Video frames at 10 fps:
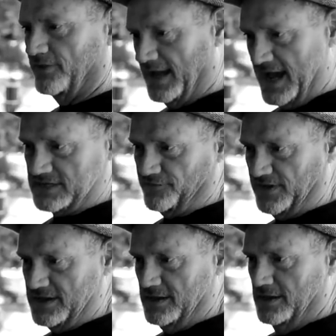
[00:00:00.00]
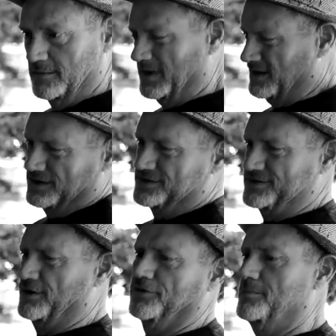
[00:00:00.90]
across from you or
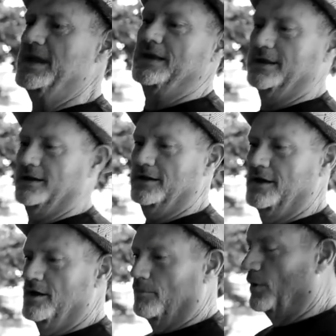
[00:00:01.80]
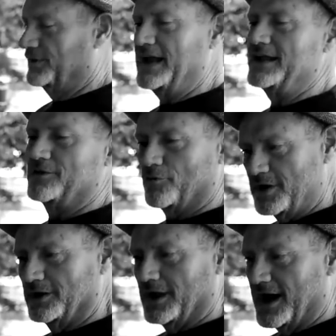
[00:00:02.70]
walking down the street, they mean you
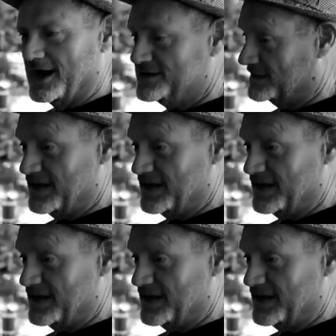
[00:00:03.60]
no harm.